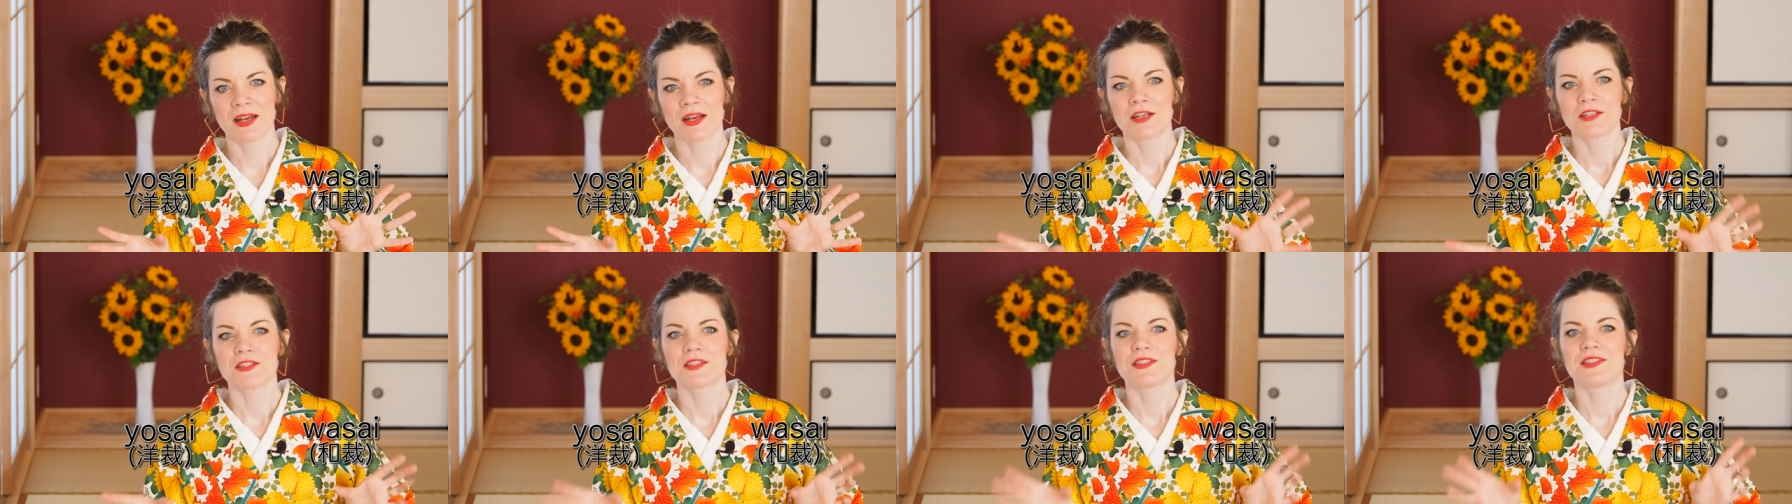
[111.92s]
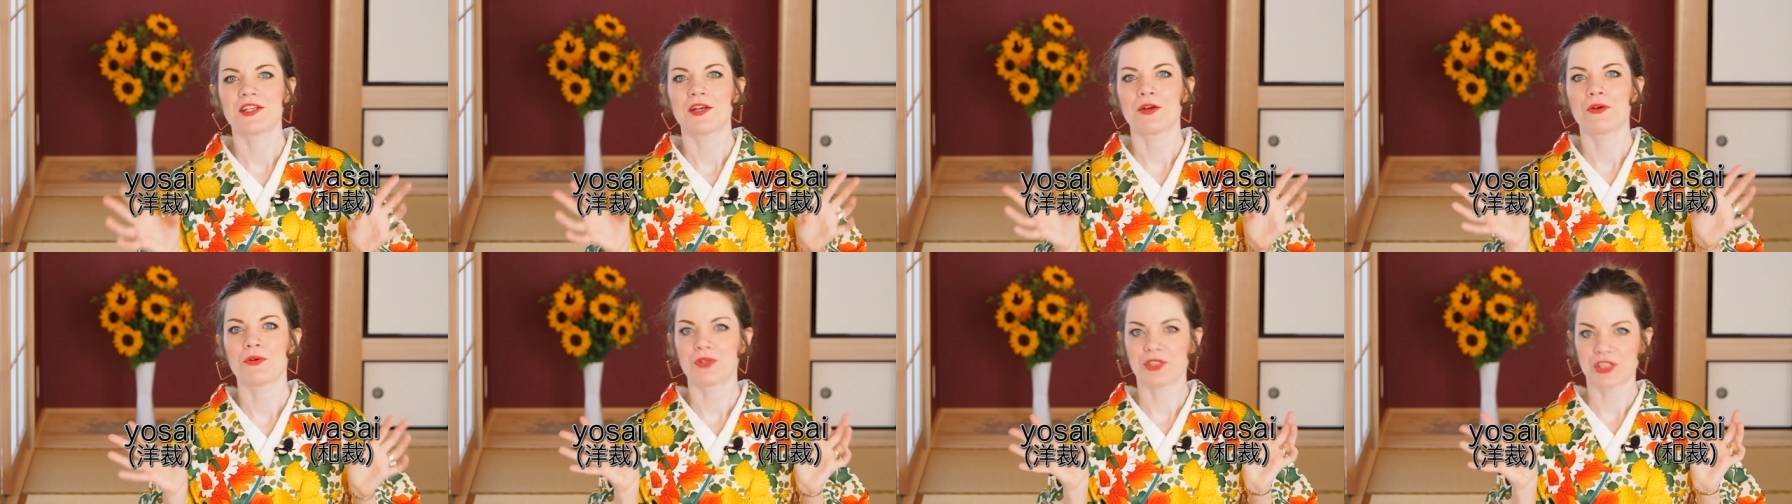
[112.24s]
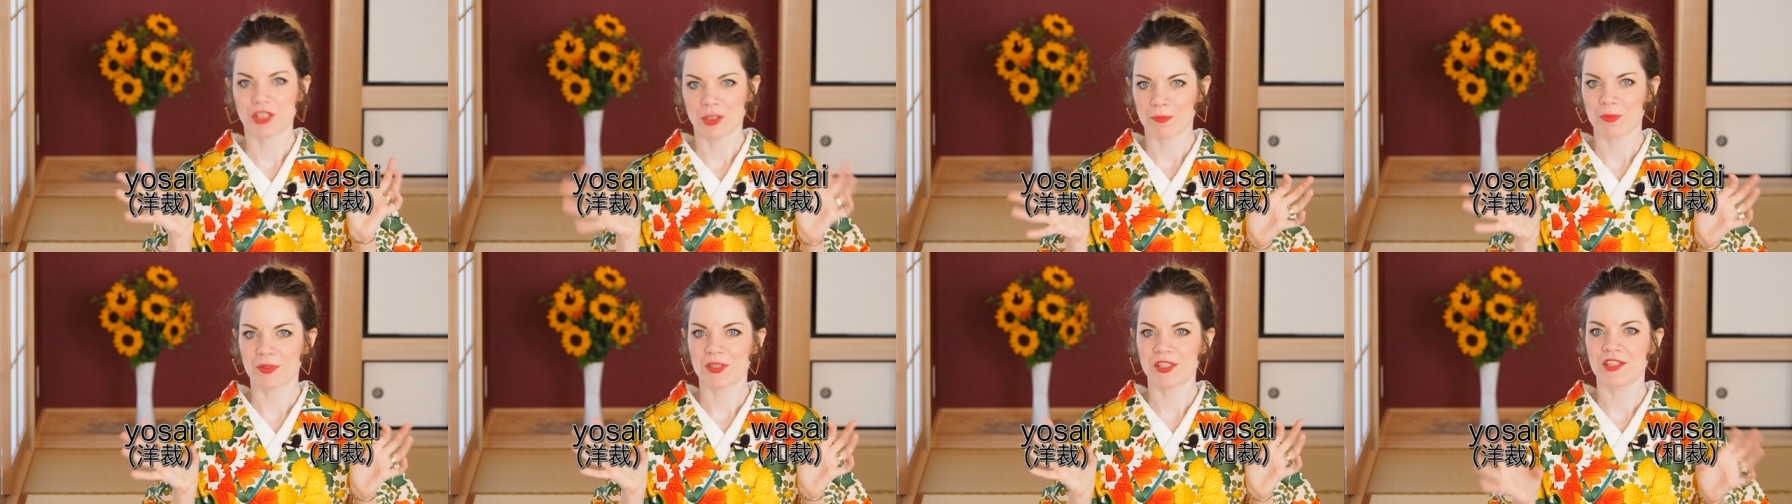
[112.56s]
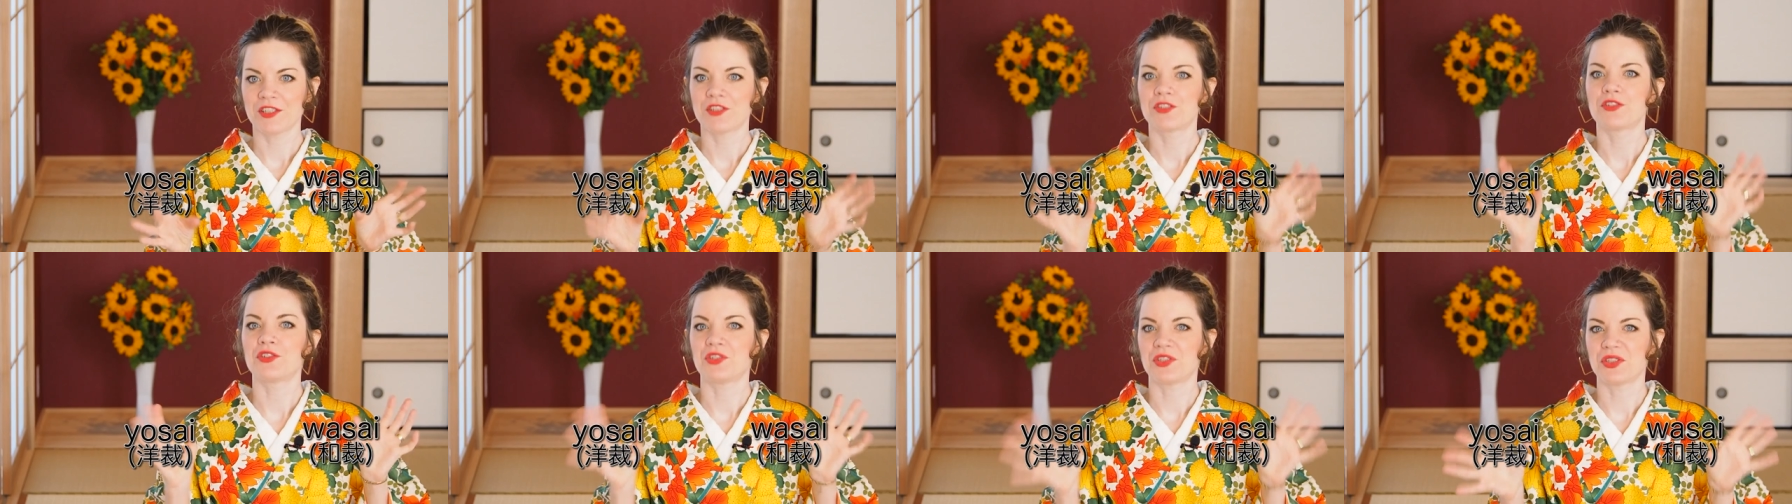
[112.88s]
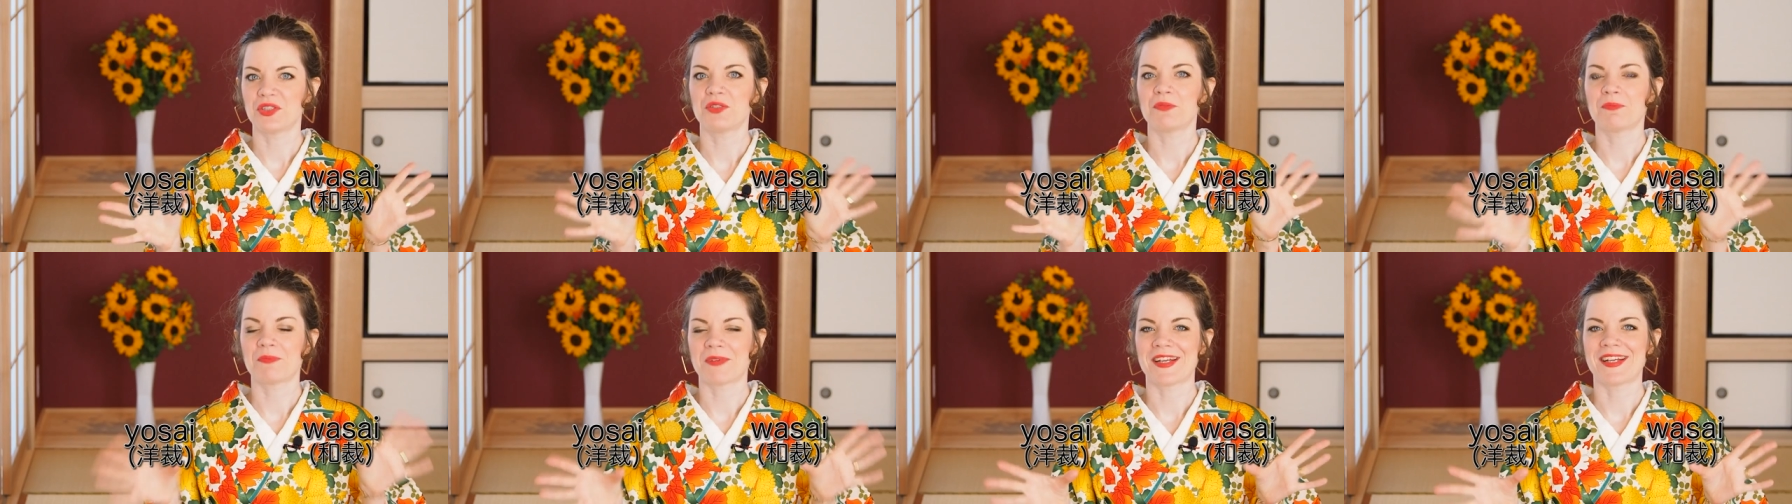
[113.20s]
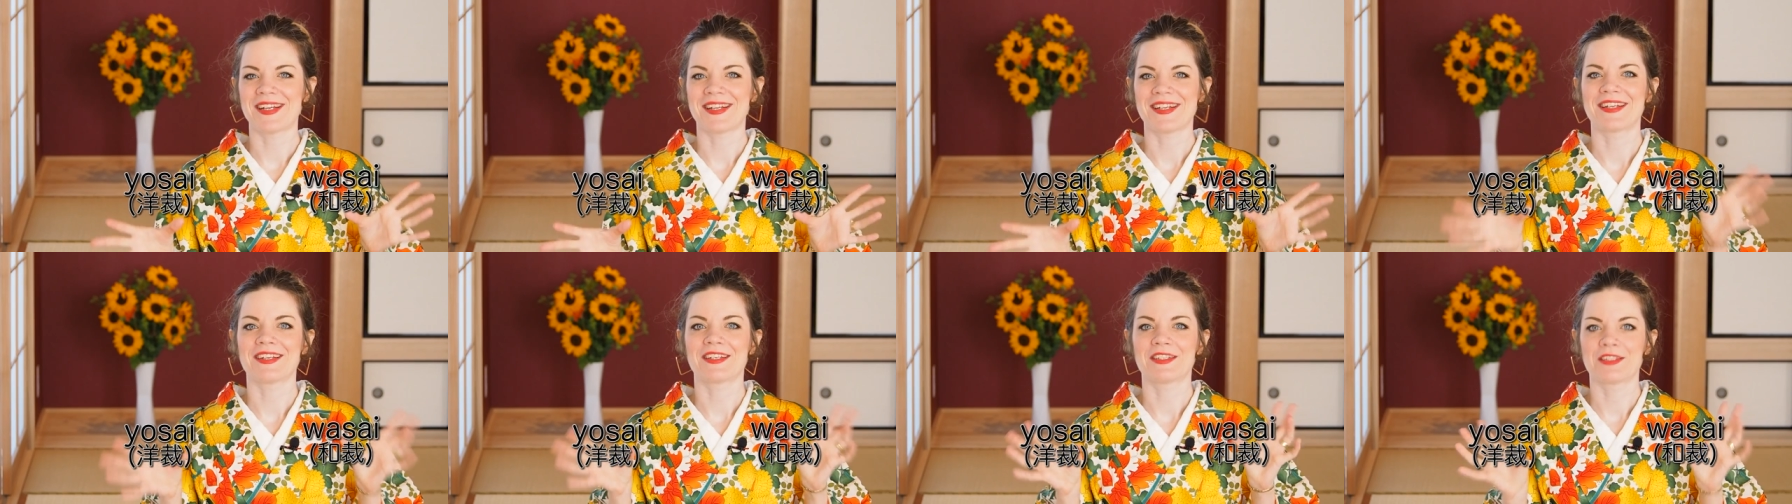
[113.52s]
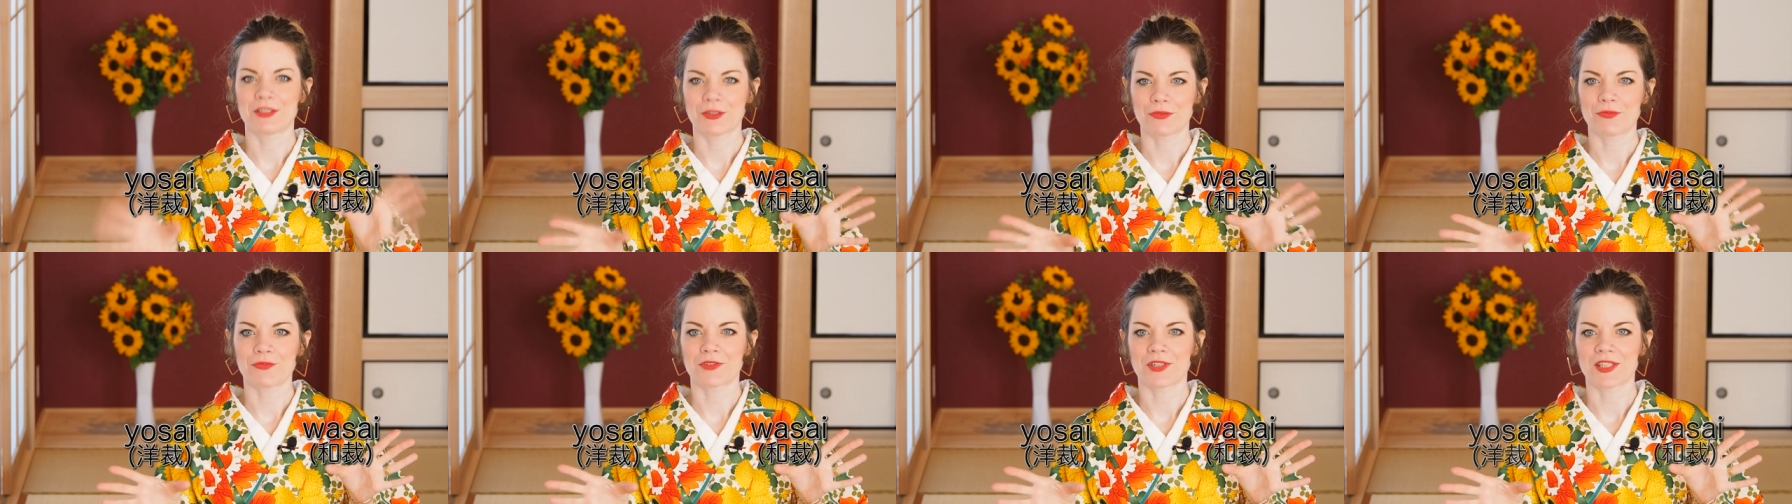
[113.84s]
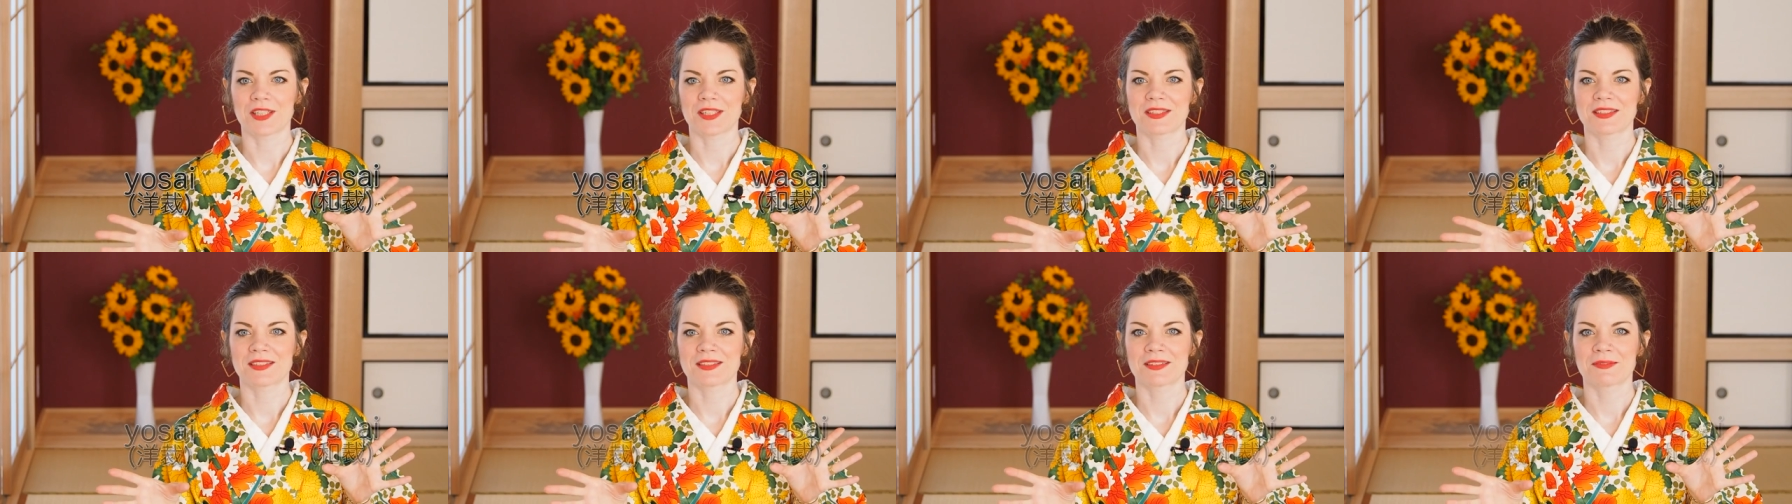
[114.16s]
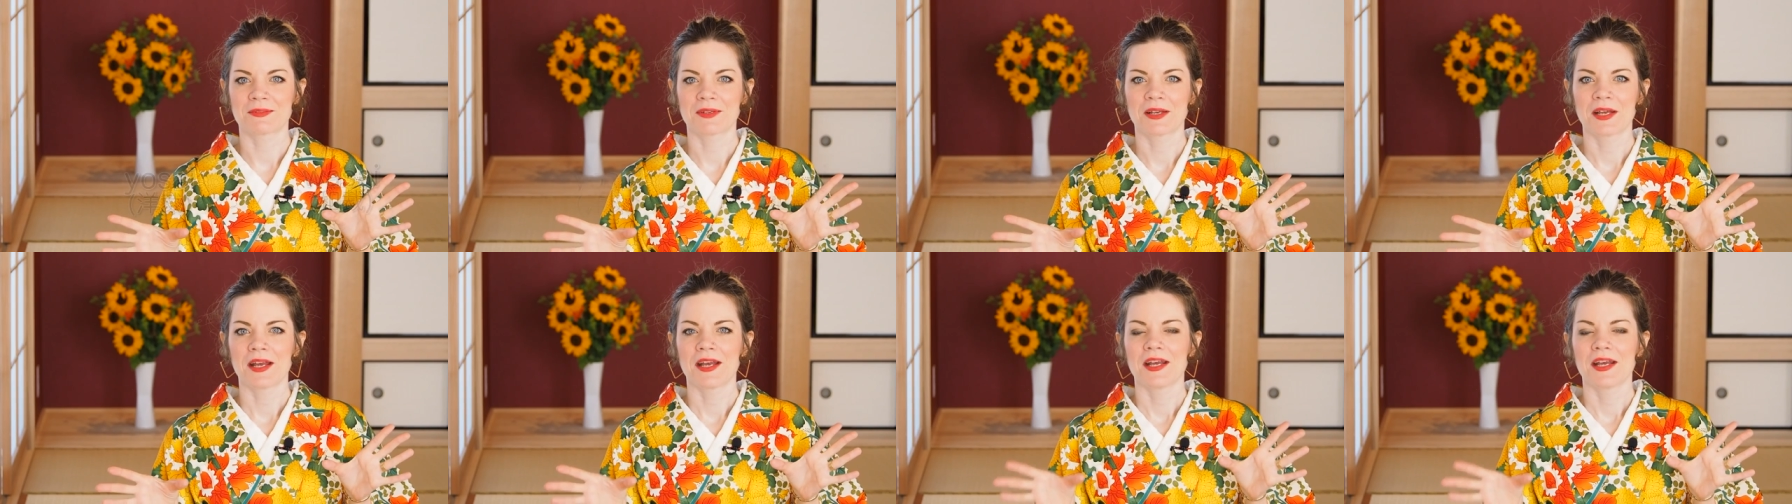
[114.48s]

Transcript: So Japanese do make a difference,